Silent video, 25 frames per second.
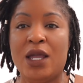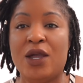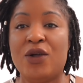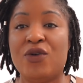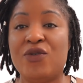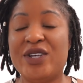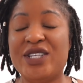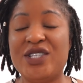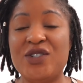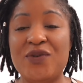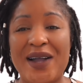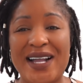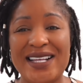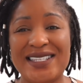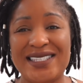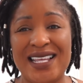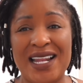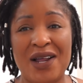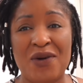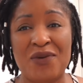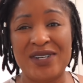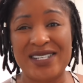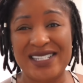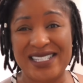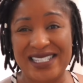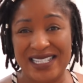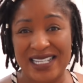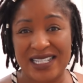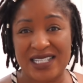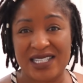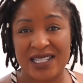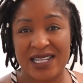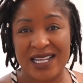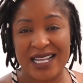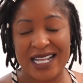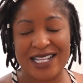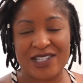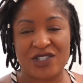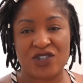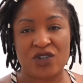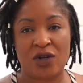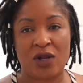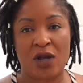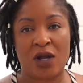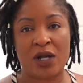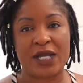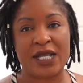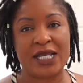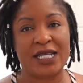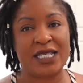The reason why I said I want to stick to the
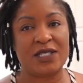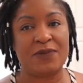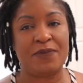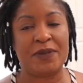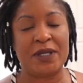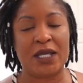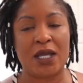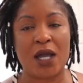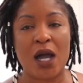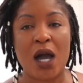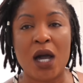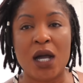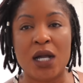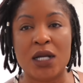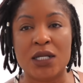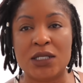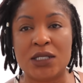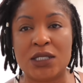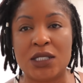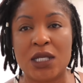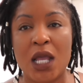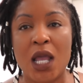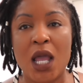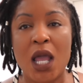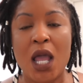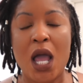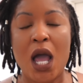interlocking is because